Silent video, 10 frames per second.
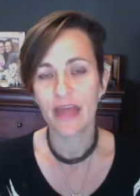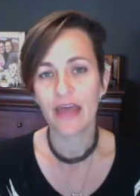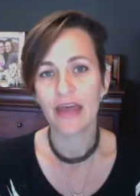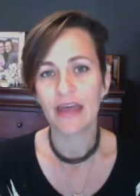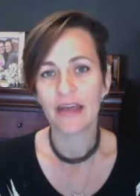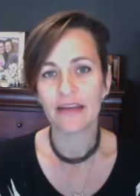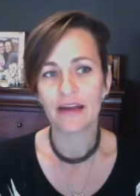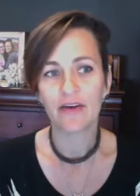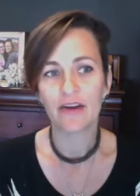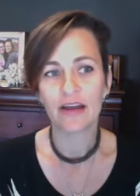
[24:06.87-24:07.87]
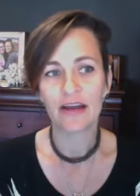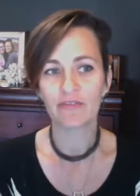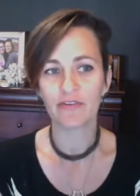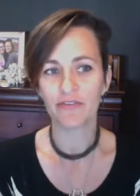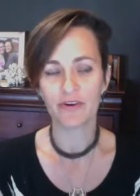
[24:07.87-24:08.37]
And how could I
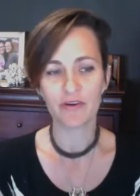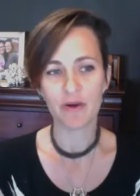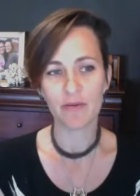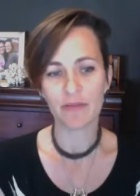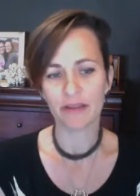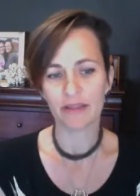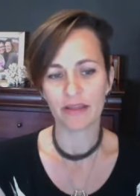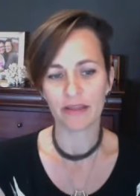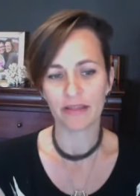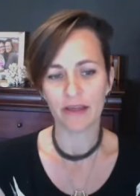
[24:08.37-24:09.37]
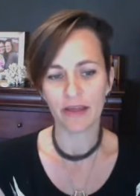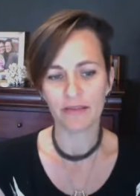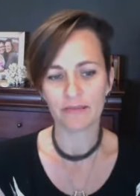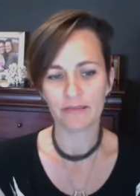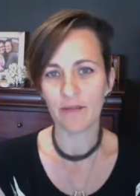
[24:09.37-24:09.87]
ever for a moment think that
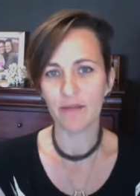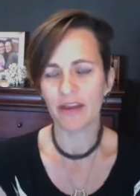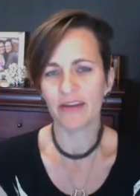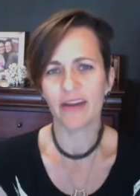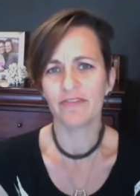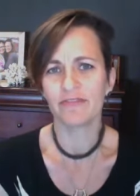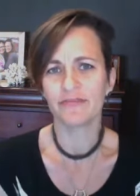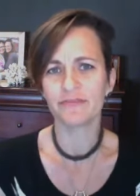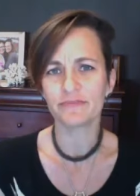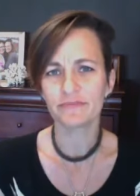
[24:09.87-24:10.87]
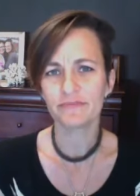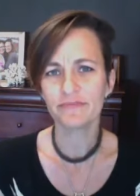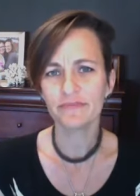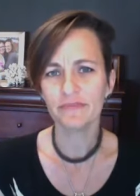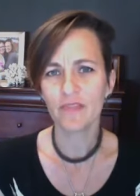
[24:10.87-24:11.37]
I'm not enough?
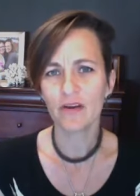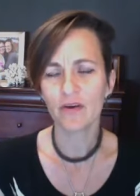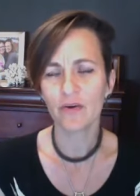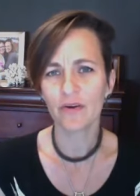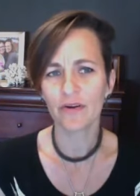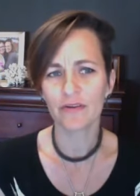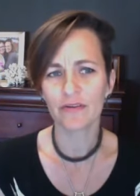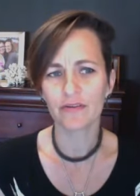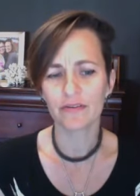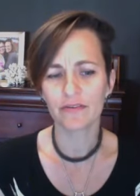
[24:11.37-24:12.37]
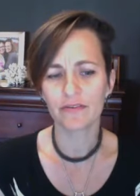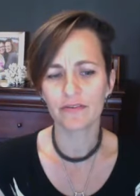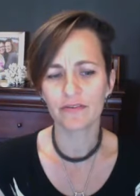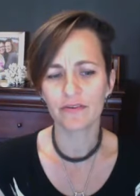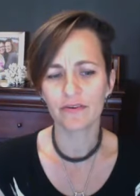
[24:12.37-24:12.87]
Or
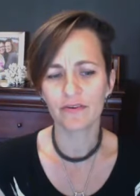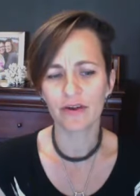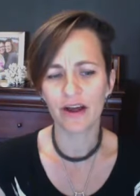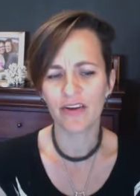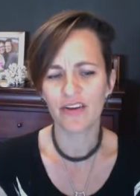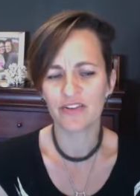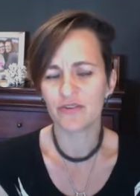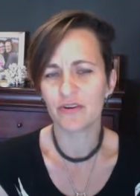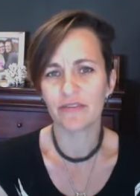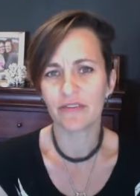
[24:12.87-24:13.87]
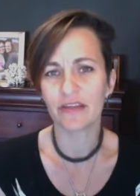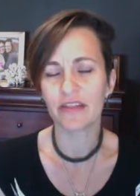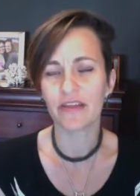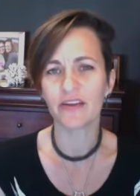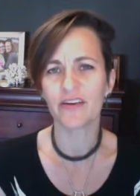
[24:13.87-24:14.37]
how could you ever think
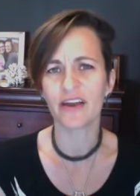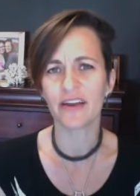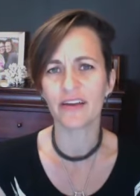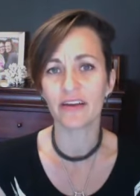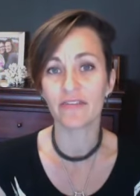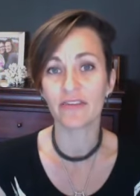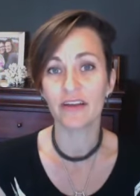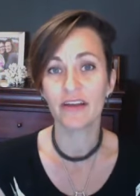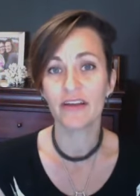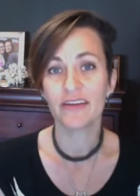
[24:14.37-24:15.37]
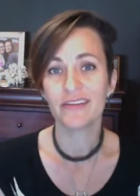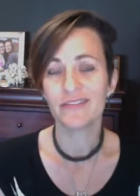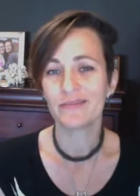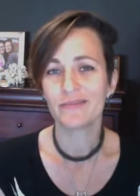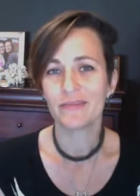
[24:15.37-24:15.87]
that you're not enough?
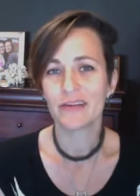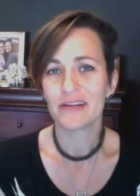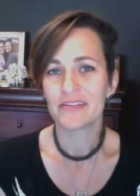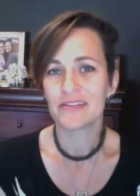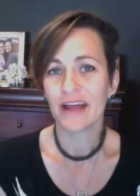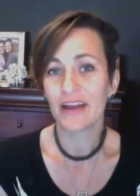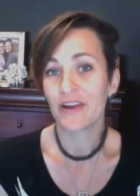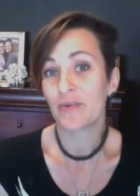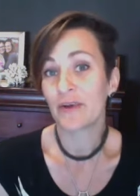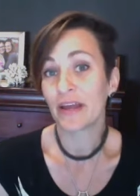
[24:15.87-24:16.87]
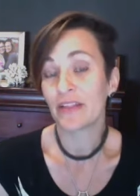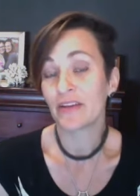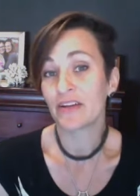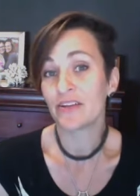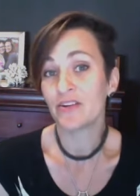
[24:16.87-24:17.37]
Because I know when I look
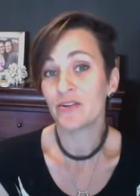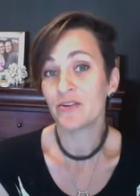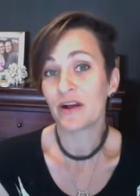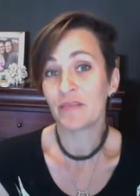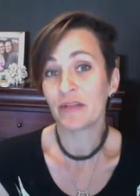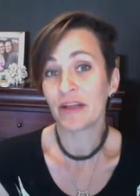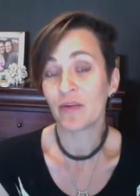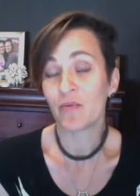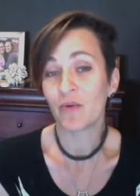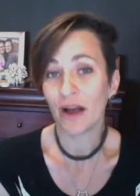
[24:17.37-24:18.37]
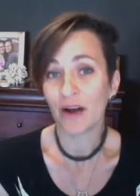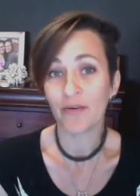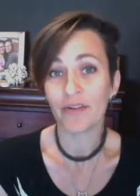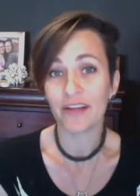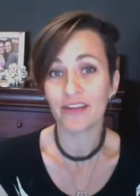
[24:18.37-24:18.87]
at you, I'm like, wow,
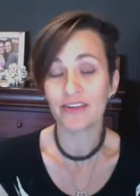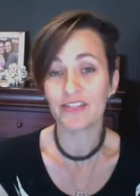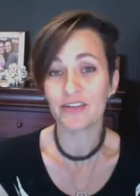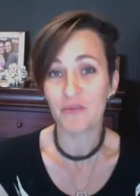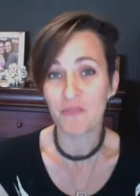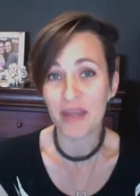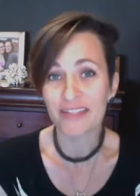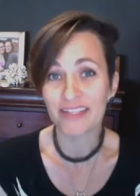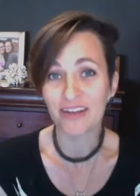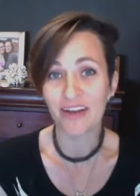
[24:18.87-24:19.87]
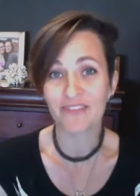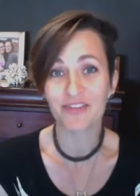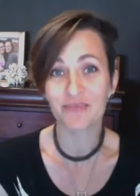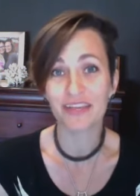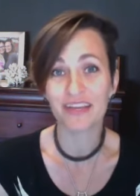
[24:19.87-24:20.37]
like, you're so amazing. You have so
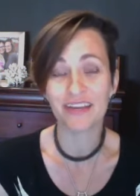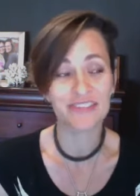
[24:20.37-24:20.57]
many gifts.